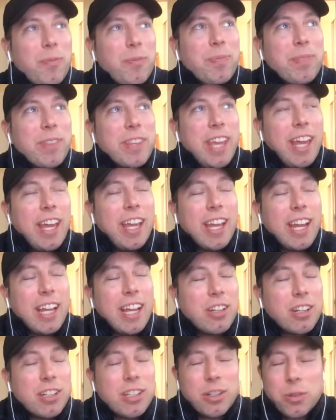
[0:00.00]
to I
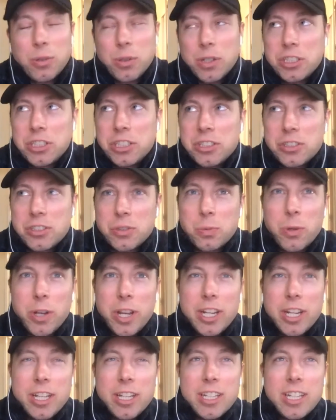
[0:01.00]
talked to Christian
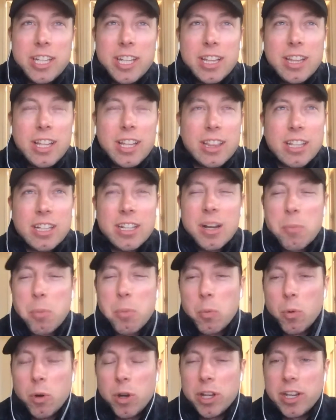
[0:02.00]
Swain, and he had like the
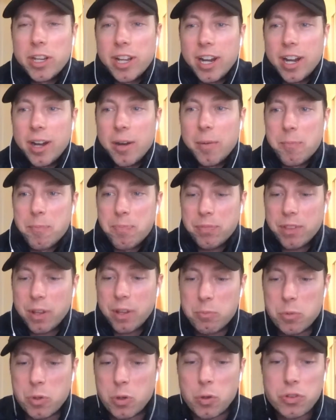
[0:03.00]
#1
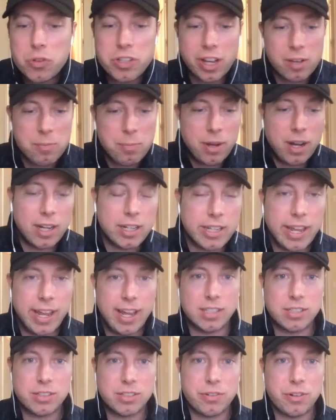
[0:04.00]
music
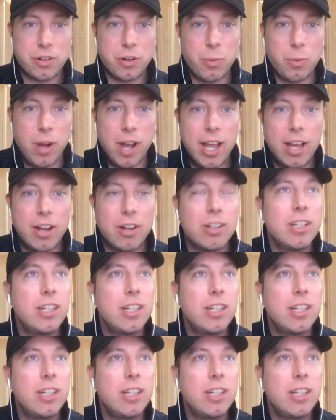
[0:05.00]
podcast for a while.